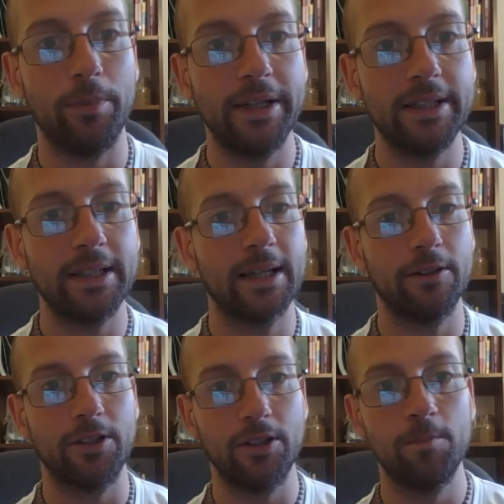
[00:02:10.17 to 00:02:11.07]
who made it
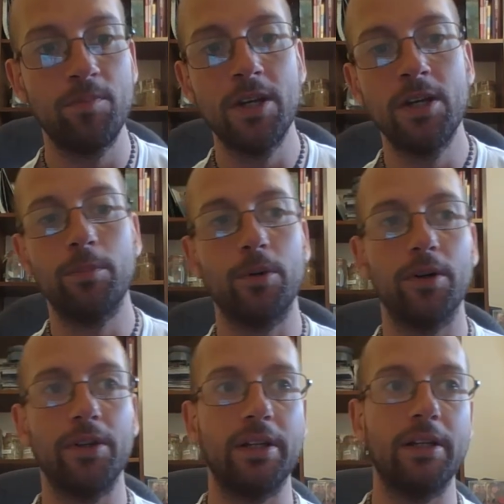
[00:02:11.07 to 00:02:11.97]
carries on,
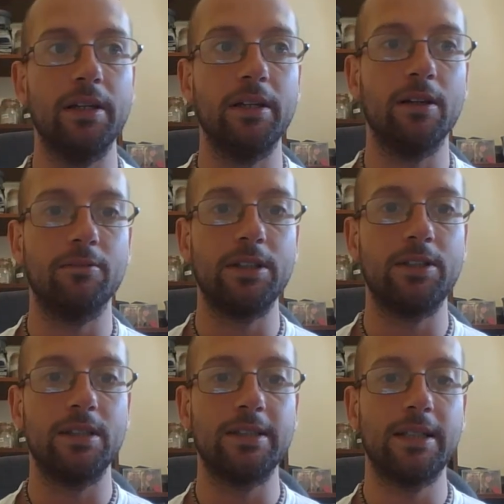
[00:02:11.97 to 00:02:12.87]
but the
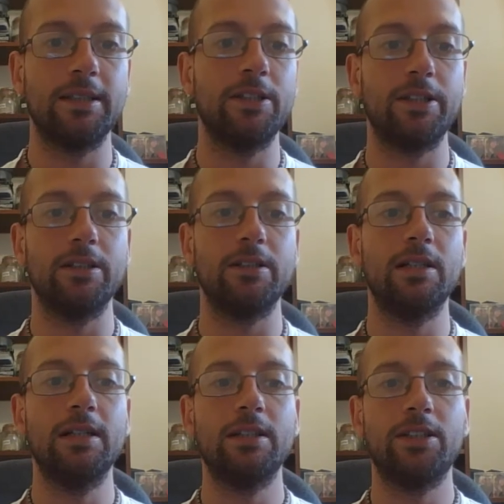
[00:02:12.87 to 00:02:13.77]
original intention
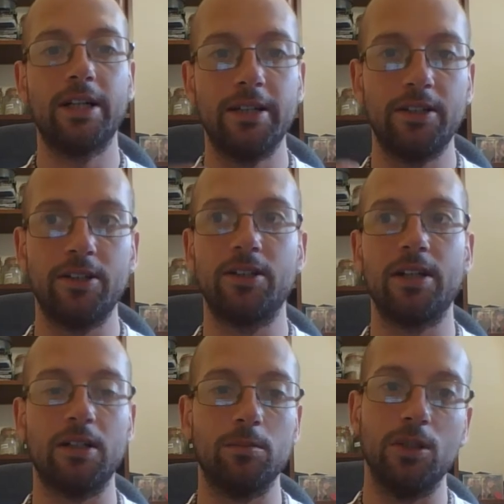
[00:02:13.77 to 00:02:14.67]
changes
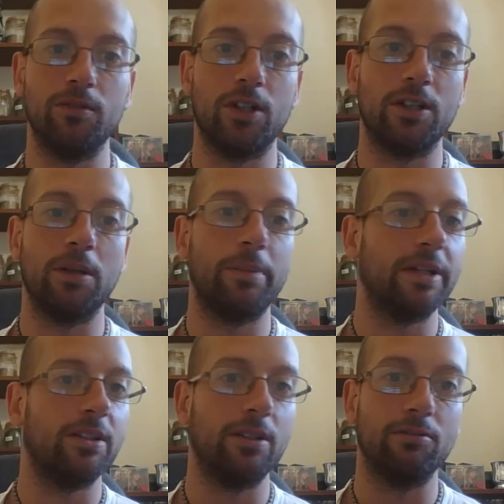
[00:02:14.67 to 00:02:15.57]
and moves on and
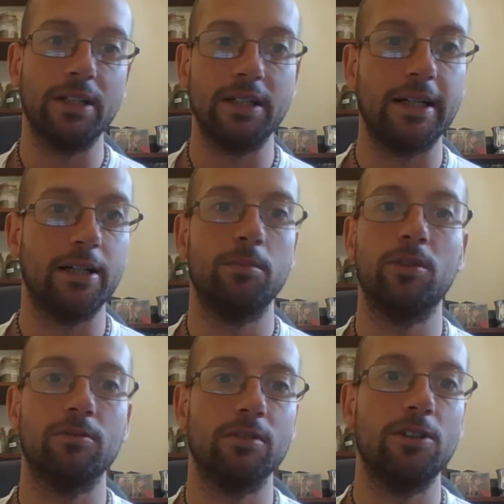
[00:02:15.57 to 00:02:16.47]
basically
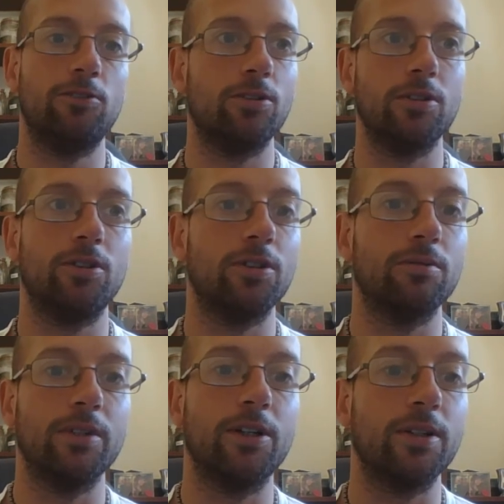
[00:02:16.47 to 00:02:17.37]
renames and restructures
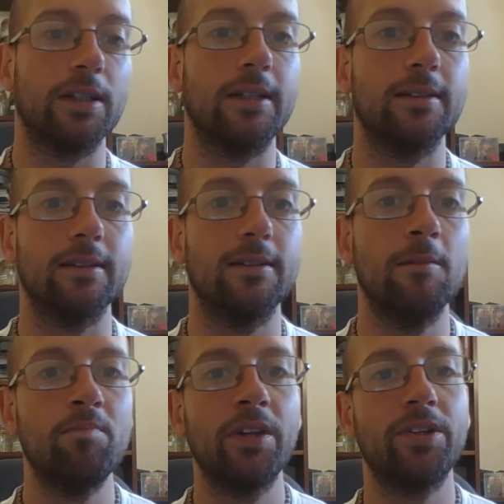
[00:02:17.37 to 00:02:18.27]
and reorganizes,
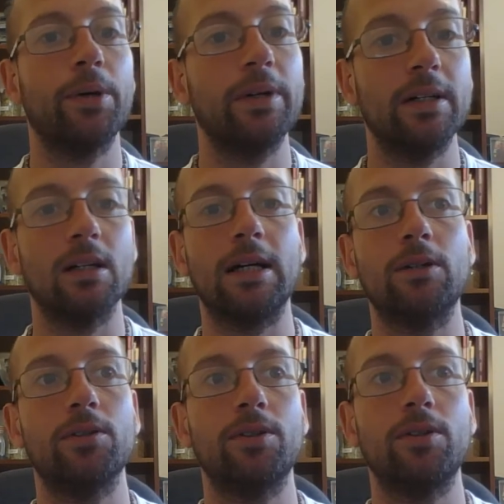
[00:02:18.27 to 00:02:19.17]
so it
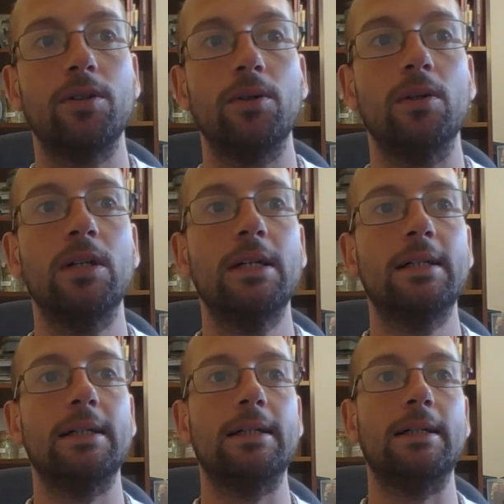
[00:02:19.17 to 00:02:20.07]
allows to
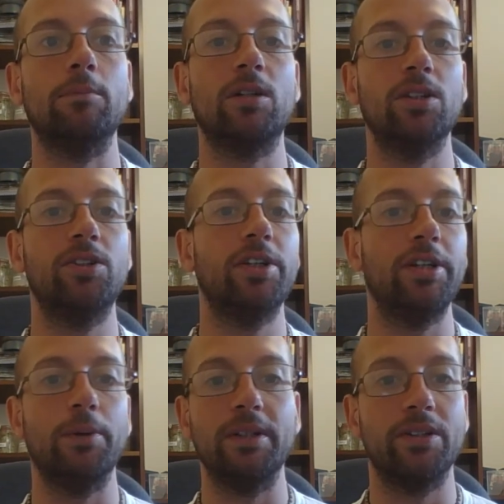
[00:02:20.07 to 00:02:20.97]

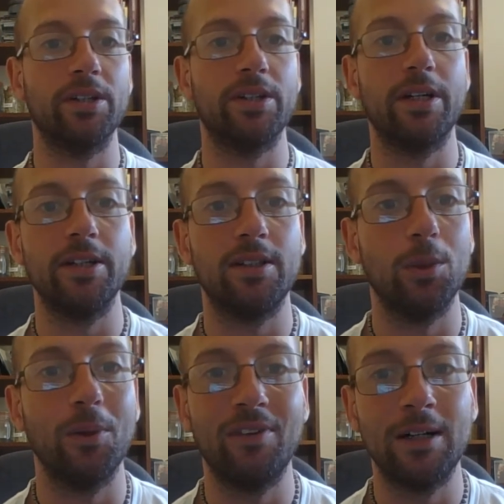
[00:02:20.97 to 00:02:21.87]
continue in society
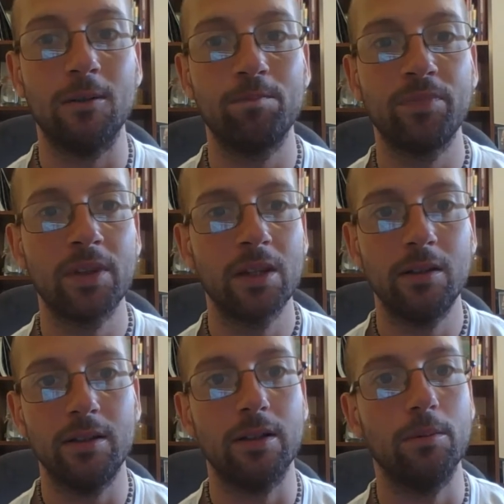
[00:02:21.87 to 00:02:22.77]
without,
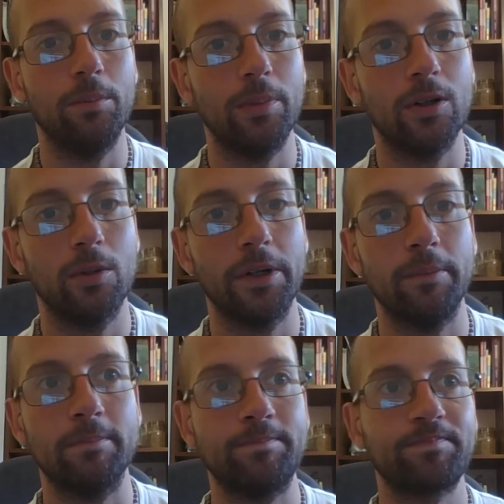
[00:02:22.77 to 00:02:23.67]
you know,
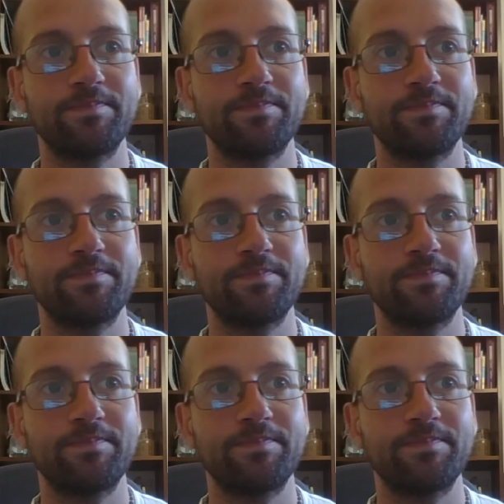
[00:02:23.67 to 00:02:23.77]
becoming